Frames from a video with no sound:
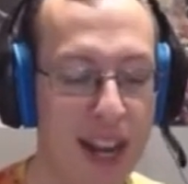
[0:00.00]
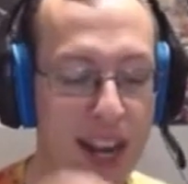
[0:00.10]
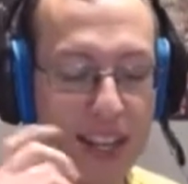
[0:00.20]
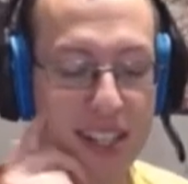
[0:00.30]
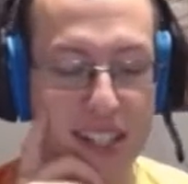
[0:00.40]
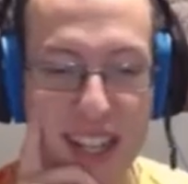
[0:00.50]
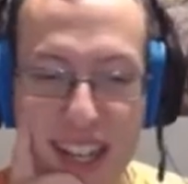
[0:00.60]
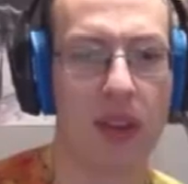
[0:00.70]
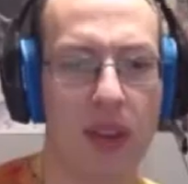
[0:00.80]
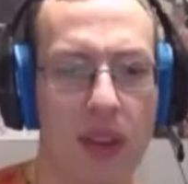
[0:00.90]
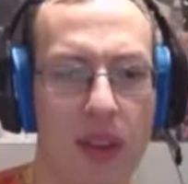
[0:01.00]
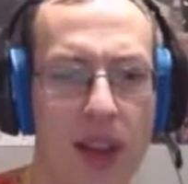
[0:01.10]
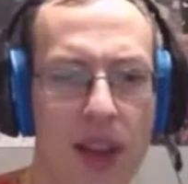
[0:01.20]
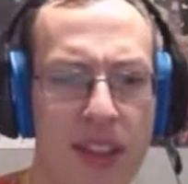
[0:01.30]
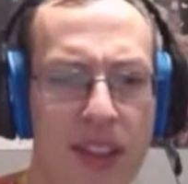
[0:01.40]
And
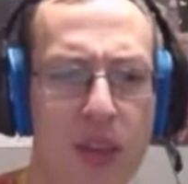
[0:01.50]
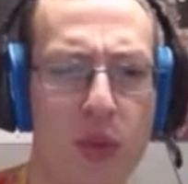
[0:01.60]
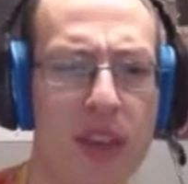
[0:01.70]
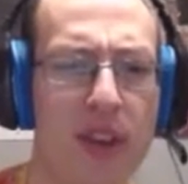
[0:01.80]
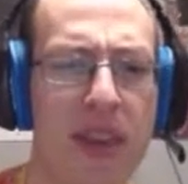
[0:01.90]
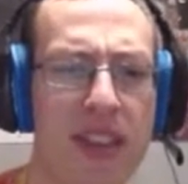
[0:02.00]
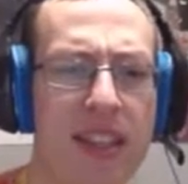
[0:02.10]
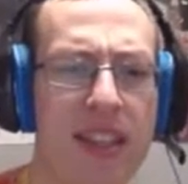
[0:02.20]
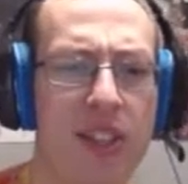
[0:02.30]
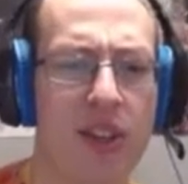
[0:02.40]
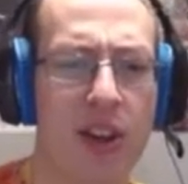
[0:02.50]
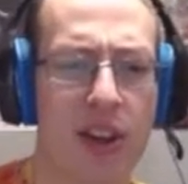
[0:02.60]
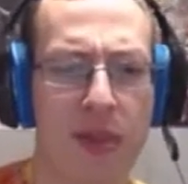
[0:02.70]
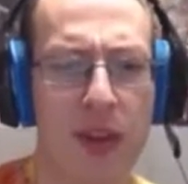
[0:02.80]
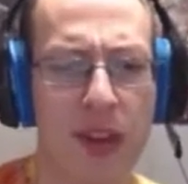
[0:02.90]
I think one of the main things to
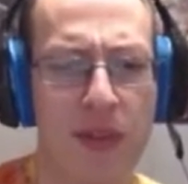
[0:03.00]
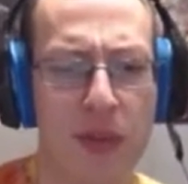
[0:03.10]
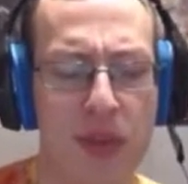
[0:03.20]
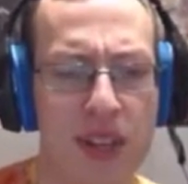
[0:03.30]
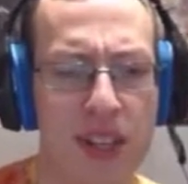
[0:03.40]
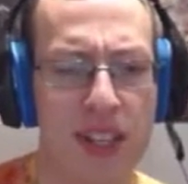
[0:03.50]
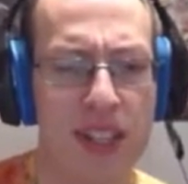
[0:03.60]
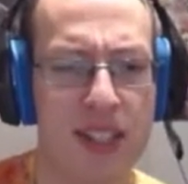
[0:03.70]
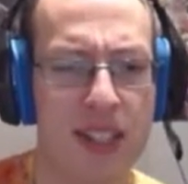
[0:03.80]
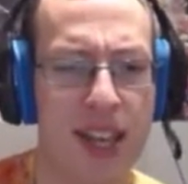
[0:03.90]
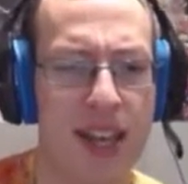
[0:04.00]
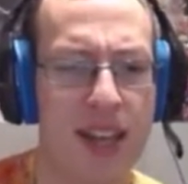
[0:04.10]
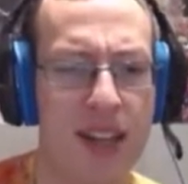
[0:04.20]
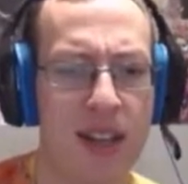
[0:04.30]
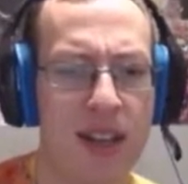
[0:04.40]
talk about, everyone, is
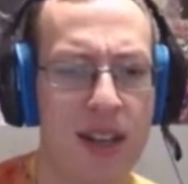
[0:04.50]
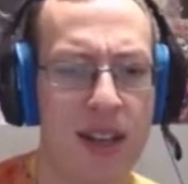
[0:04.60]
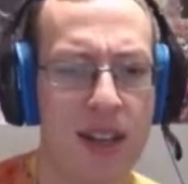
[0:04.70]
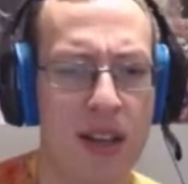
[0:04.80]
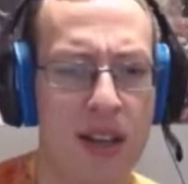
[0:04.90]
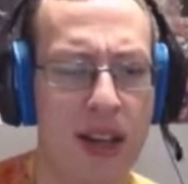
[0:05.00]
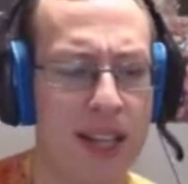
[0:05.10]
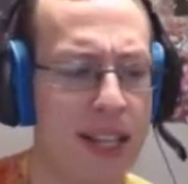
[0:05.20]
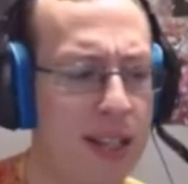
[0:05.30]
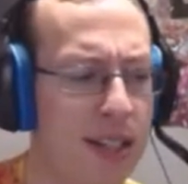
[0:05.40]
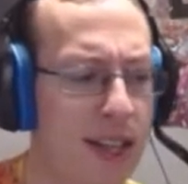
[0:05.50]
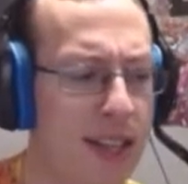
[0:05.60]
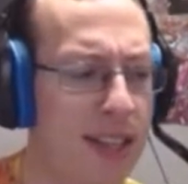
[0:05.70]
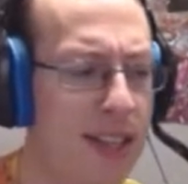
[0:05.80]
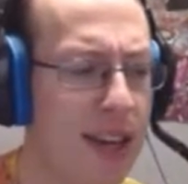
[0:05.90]
that I
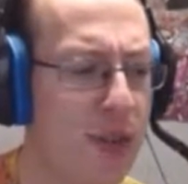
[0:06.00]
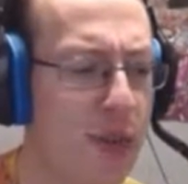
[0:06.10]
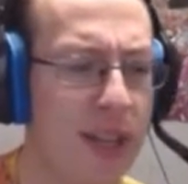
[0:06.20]
think everyone